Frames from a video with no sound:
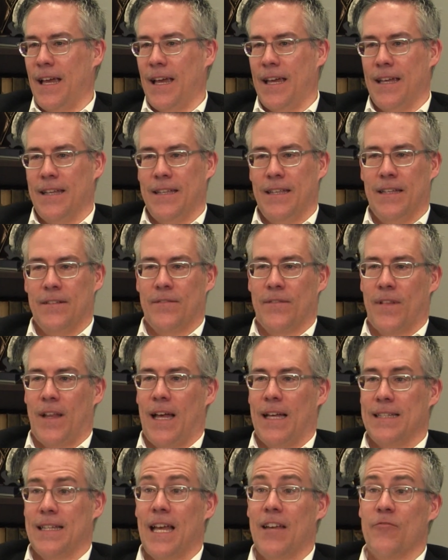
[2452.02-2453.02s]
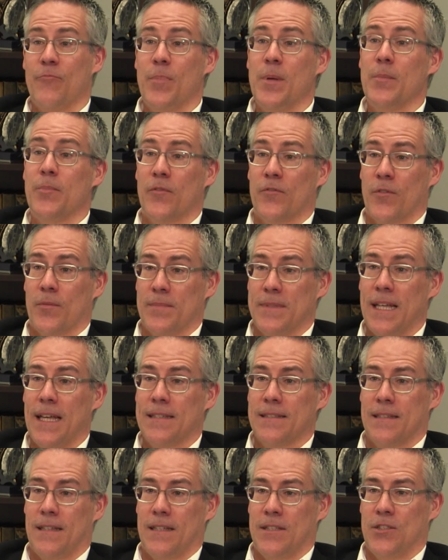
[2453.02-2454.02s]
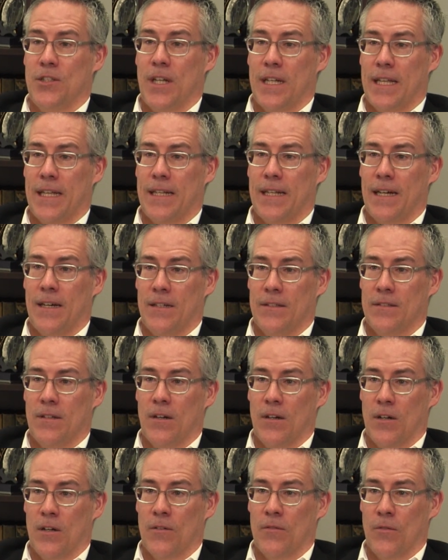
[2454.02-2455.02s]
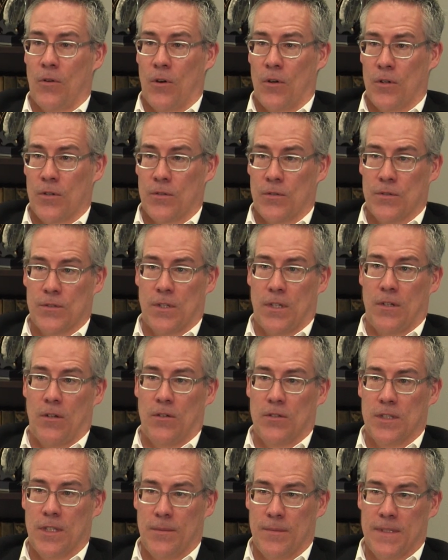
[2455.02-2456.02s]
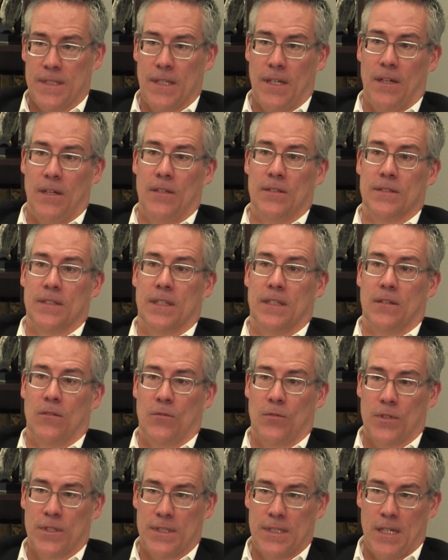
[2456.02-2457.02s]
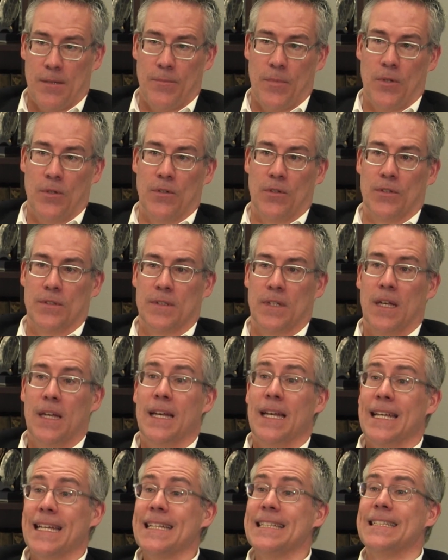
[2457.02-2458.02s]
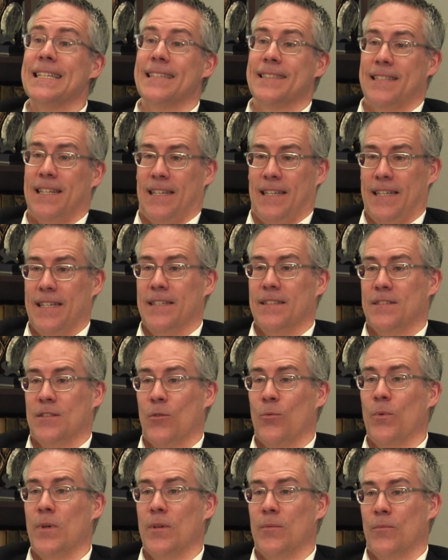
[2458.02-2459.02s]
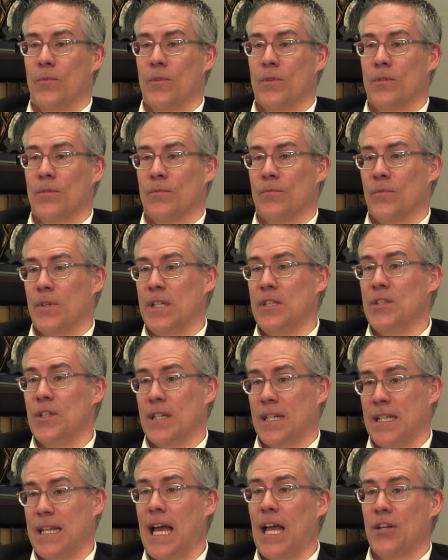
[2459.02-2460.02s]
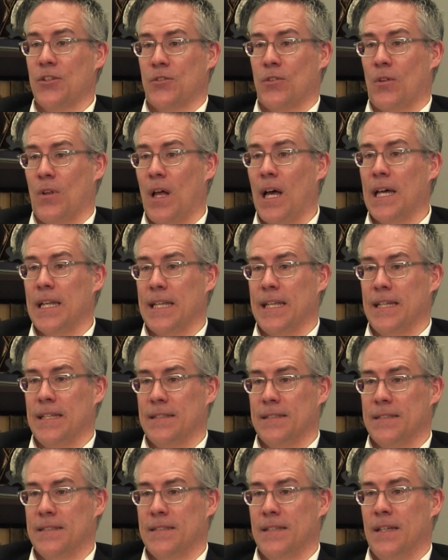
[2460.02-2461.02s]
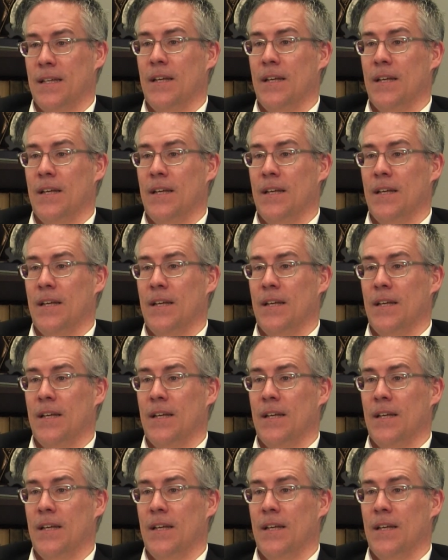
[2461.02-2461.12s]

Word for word: it flies. I have people from Tesla checking out our articles on Ultium cells and Lordstown motors consistently. So we, are reaching a national audience